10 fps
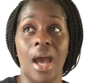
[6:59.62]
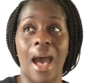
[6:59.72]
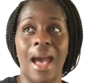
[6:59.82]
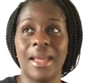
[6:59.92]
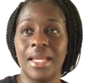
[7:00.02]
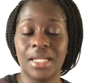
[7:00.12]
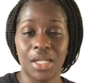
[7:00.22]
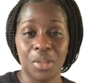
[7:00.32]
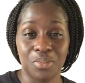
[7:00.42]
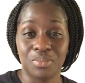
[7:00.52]
I
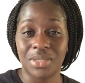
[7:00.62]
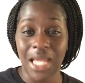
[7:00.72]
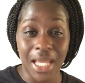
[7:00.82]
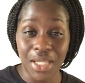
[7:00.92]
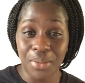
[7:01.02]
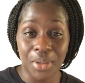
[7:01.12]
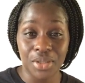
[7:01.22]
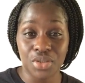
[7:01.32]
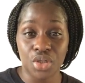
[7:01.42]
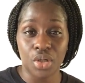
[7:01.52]
ended up taking the
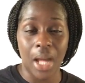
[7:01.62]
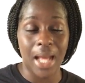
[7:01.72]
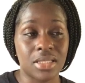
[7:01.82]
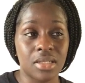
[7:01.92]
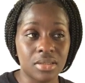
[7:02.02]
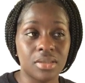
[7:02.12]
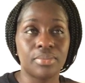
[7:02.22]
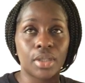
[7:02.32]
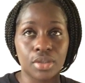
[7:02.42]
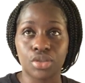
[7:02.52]
birth control. took the
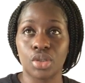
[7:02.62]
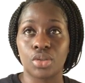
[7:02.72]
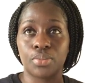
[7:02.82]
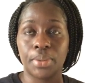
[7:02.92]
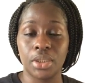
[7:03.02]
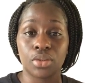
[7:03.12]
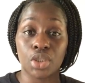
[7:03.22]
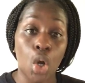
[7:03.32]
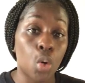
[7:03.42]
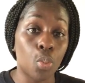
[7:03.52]
birth control
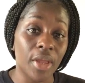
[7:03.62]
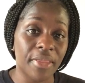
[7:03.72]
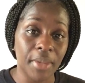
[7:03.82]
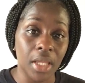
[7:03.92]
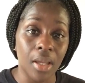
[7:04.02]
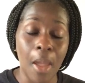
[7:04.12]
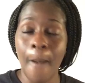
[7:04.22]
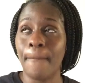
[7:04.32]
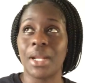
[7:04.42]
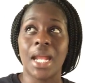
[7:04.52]
pills home with me,
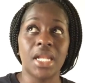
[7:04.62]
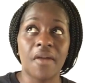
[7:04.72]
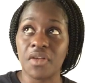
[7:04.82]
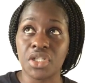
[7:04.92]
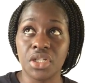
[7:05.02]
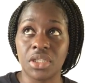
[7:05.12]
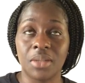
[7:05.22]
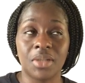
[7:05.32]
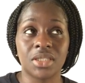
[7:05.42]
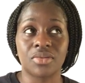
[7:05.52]
but I never took
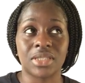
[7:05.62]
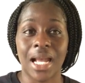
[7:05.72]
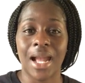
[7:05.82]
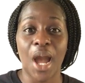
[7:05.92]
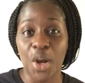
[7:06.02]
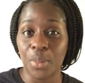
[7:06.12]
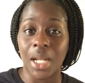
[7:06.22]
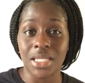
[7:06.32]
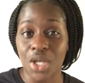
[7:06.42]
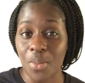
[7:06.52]
them, because once I got home
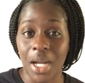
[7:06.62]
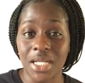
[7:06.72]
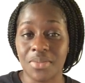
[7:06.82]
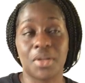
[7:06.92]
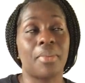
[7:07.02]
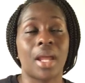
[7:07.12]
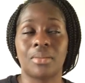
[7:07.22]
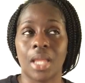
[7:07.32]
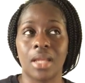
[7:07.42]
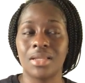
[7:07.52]
and I told my husband about it,
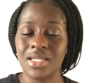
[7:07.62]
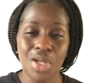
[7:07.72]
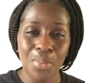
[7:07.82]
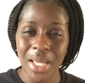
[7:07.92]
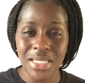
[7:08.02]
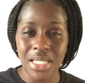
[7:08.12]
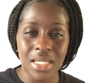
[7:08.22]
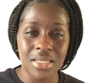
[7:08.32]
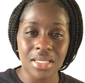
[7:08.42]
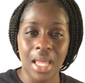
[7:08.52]
I'm like, this don't make
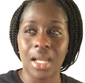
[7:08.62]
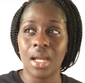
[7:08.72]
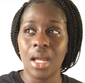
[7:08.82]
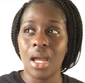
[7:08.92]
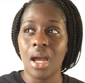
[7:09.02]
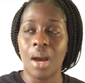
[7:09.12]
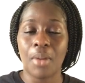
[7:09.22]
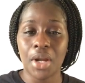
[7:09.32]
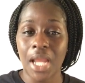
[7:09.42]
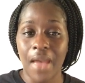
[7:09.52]
sense. Like, I'm
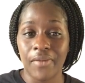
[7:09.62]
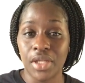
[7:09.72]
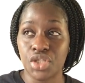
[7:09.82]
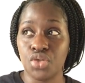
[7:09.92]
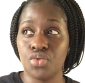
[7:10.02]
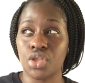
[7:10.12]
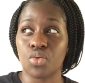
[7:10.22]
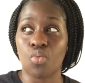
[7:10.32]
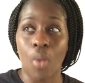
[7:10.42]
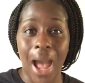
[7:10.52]
already having issues.
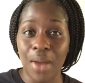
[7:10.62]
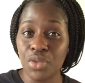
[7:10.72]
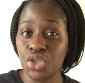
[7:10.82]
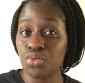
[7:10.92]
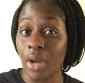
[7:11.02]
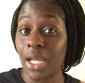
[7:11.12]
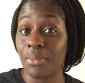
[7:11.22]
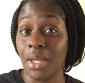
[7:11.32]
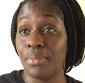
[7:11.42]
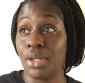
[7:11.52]
Why would you
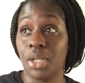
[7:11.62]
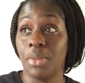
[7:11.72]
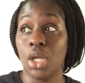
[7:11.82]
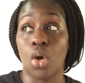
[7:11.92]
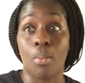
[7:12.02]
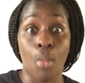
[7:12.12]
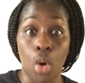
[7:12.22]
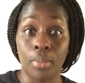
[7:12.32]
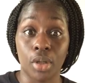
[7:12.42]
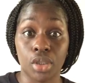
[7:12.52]
recommend putting me on
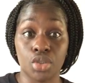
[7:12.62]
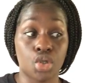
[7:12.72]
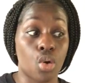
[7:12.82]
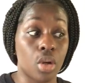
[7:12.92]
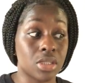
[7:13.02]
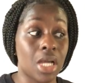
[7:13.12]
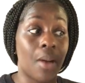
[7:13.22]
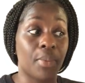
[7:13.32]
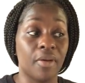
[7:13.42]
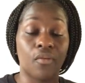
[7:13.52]
more birth control on
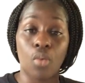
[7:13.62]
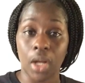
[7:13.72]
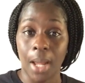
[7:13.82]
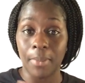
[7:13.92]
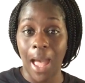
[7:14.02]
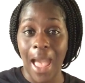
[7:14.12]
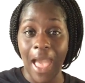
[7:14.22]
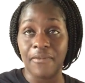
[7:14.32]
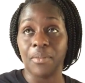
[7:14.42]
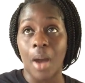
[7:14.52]
top of what I, I
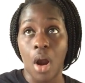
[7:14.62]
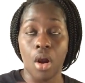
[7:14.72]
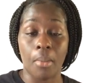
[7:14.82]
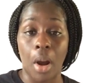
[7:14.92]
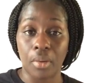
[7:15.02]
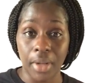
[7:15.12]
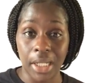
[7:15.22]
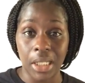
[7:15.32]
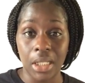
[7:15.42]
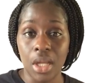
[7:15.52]
have in my arm
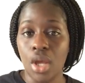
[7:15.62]
already?